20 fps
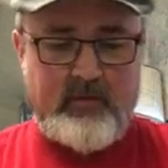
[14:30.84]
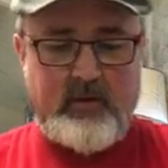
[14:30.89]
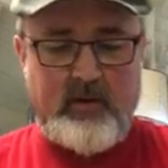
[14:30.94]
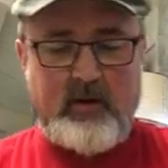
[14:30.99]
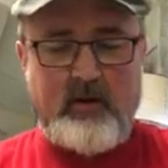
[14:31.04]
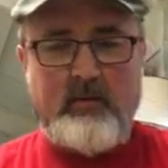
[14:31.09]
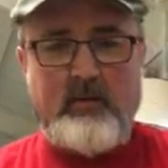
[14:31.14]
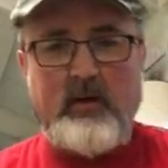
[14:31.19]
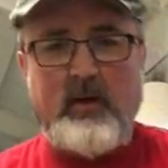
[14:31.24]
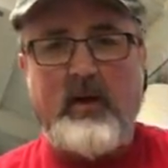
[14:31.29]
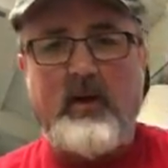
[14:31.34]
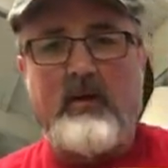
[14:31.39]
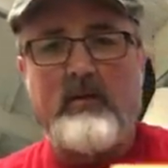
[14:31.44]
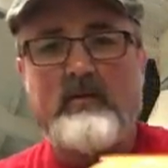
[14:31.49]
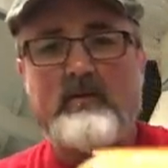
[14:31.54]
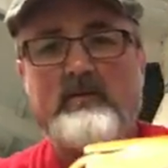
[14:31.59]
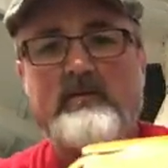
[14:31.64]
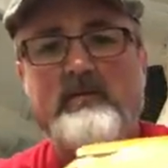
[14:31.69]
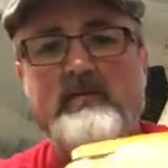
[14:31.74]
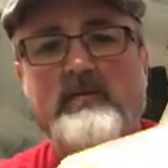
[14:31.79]
There we
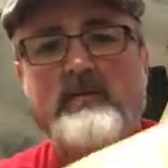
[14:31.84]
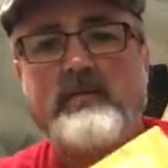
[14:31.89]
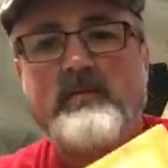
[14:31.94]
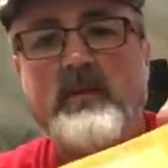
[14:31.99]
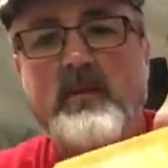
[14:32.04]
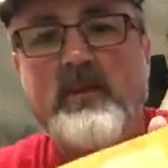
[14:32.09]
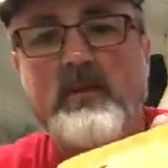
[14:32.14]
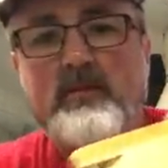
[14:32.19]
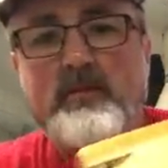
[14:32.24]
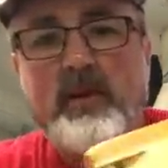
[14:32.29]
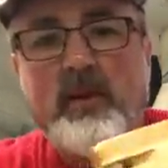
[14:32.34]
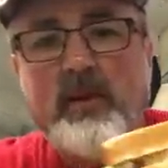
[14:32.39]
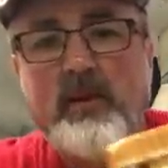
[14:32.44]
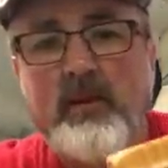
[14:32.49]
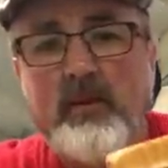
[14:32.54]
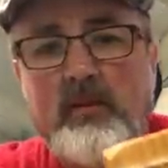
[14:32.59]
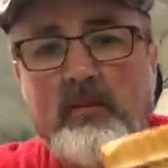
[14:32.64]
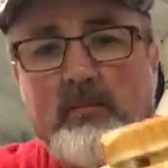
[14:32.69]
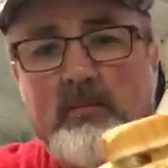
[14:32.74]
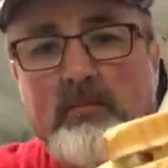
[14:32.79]
go. There's my
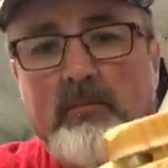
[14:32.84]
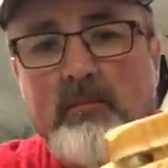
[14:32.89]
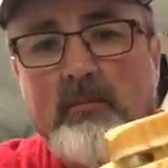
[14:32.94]
little